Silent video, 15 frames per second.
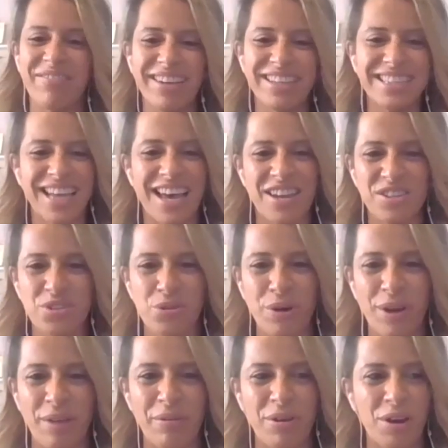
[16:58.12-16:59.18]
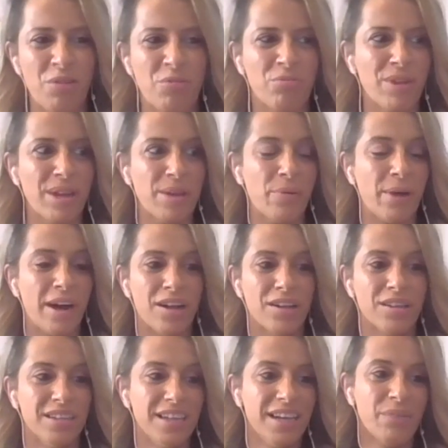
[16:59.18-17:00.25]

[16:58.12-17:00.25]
We got along really well.